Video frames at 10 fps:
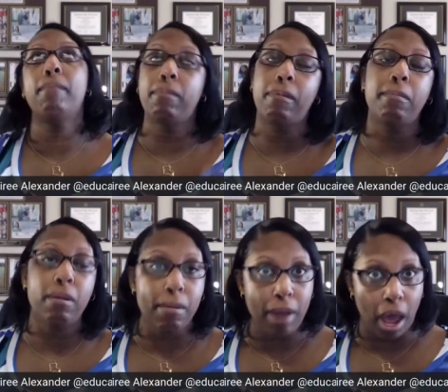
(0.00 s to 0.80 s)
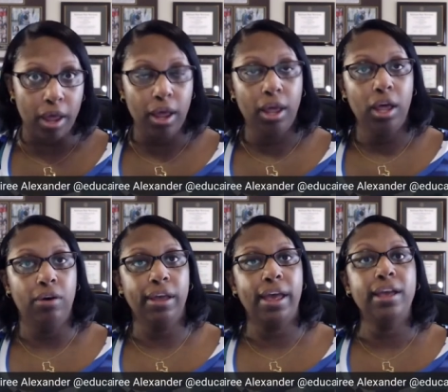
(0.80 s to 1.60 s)
blah, blah, blah, blah.
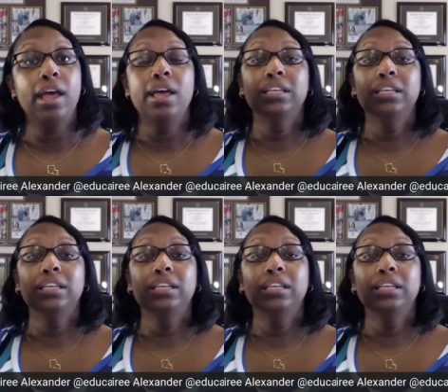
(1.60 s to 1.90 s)
Okay,